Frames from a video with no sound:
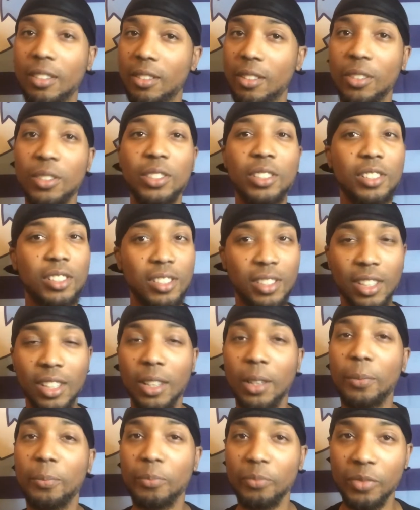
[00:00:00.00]
You can just see
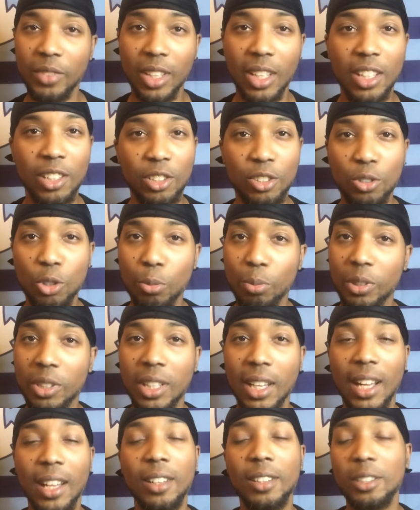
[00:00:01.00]
it. Kid is super
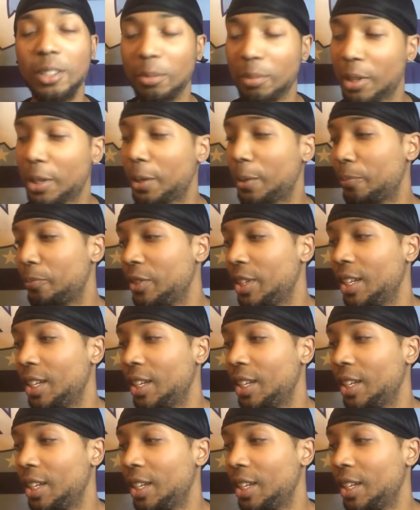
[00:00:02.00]
talented, man.